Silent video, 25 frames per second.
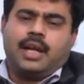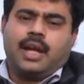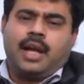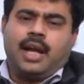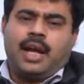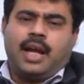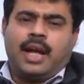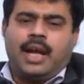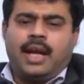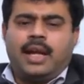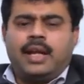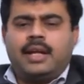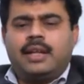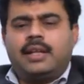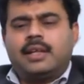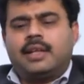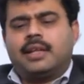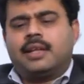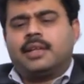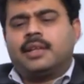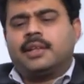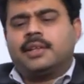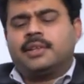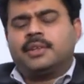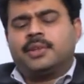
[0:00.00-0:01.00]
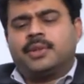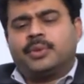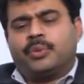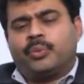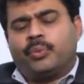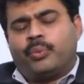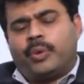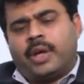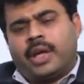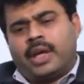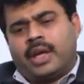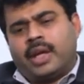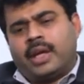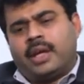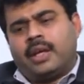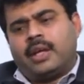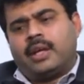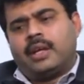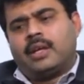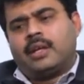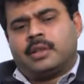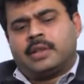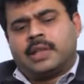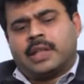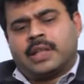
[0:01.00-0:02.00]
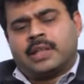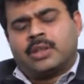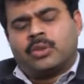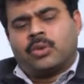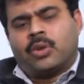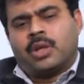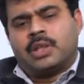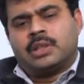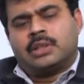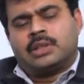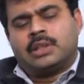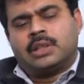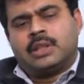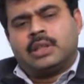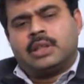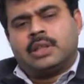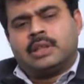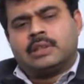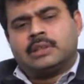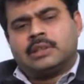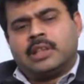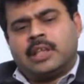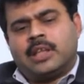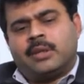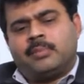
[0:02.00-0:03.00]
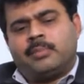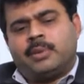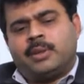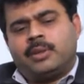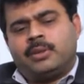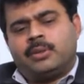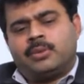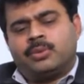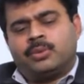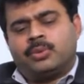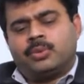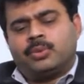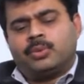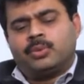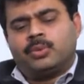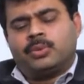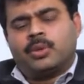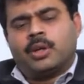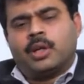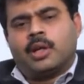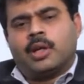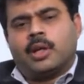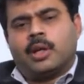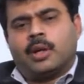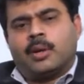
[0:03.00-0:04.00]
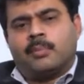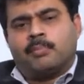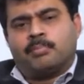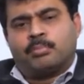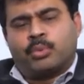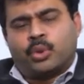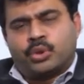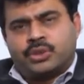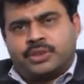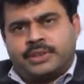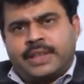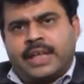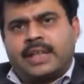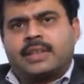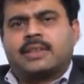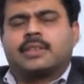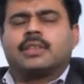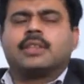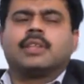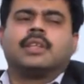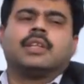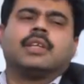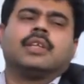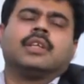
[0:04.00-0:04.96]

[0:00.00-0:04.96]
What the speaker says: and the way technology is able to project